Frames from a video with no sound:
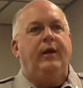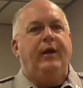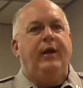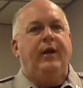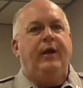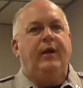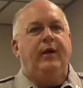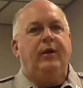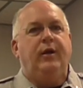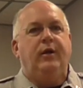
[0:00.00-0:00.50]

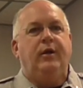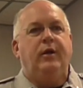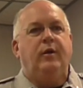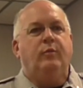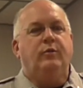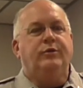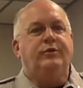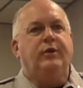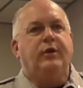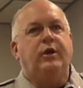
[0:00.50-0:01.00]
And it
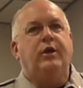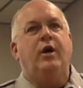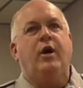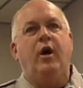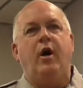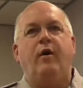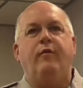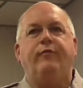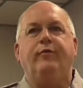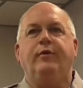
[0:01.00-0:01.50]
was a
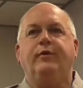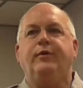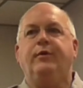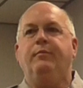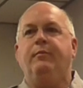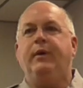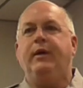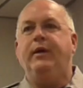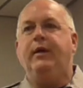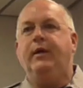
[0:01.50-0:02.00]
comfort to
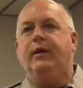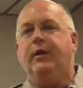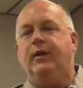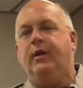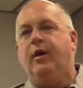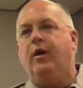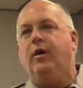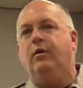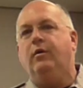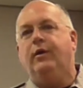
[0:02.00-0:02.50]
me to
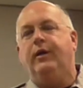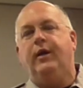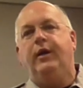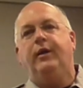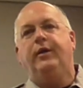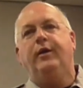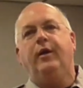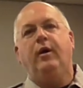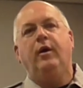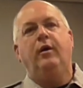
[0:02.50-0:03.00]
know
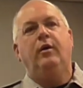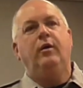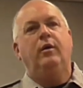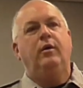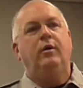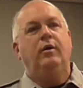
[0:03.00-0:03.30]
that